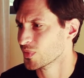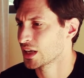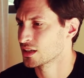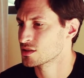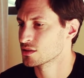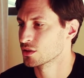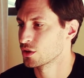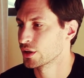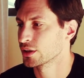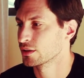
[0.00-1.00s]
And it's the
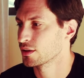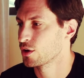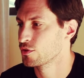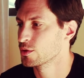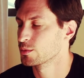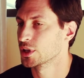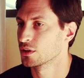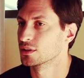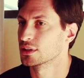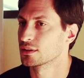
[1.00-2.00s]
going over and
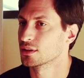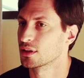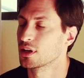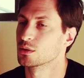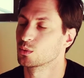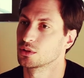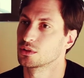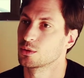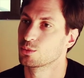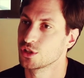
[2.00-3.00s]
beyond that the client
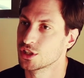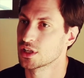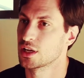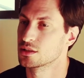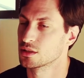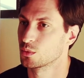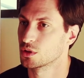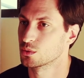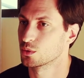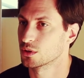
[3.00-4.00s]
will appreciate and
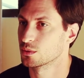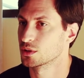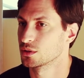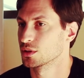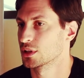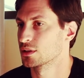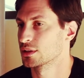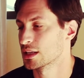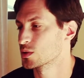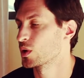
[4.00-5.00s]
want to work with you again. And
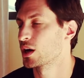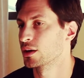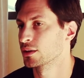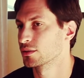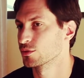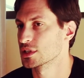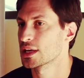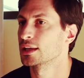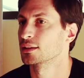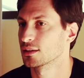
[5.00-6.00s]
that's where I
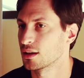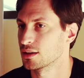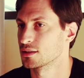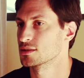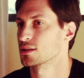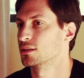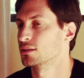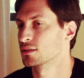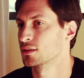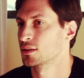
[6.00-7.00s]
retain clients
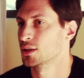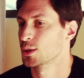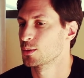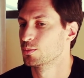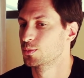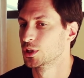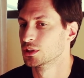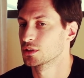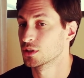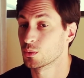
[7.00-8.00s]
and
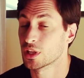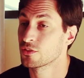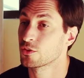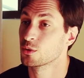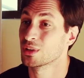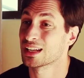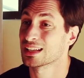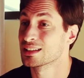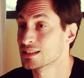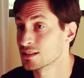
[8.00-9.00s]
build, you know, when they phone me
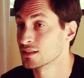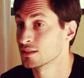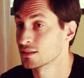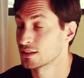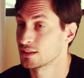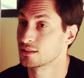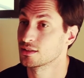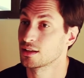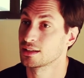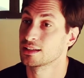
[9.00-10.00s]
like, listen, I
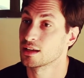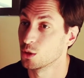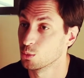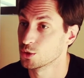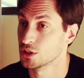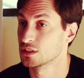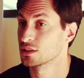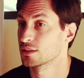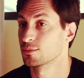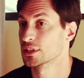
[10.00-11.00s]
need I need help, you need to
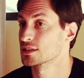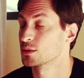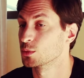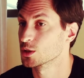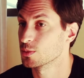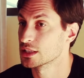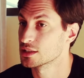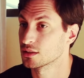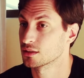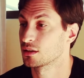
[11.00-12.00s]
give me this image by
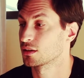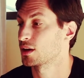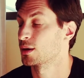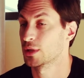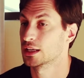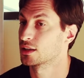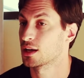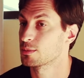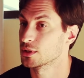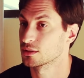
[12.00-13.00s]
ten o'clock, I make it
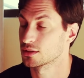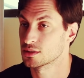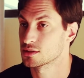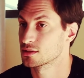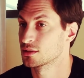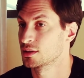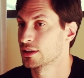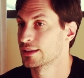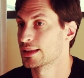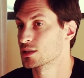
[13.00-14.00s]
happen. And that's
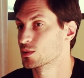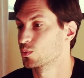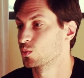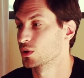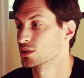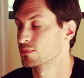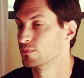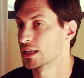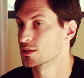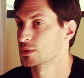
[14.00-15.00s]
that's what
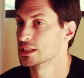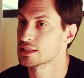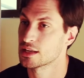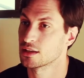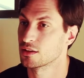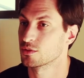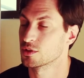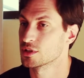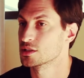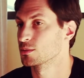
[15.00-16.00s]
makes me stand out from
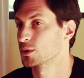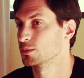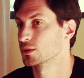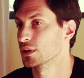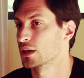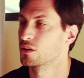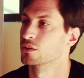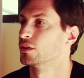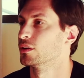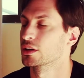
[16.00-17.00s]
the rest of the people who are like, oh
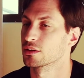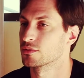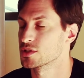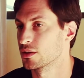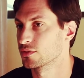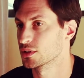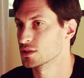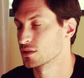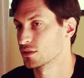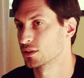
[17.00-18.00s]
no, I don't have time for this,
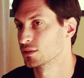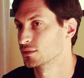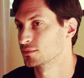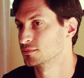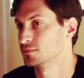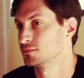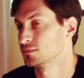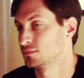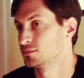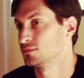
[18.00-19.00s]
sorry.
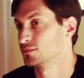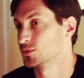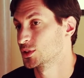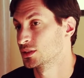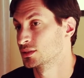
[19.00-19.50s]
So.